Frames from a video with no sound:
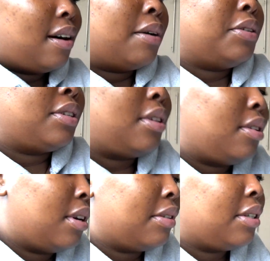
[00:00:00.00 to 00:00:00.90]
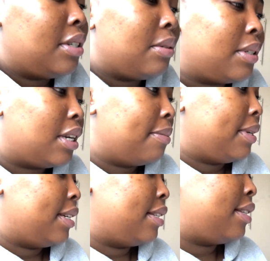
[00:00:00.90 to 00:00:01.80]
Oh, I, was, I wanted to see what time
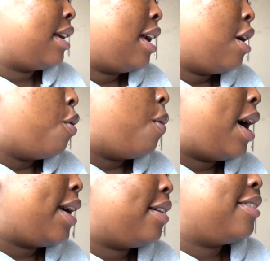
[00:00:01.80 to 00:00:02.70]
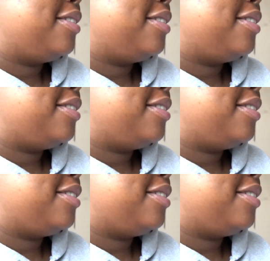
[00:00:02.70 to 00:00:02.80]
it is. Why?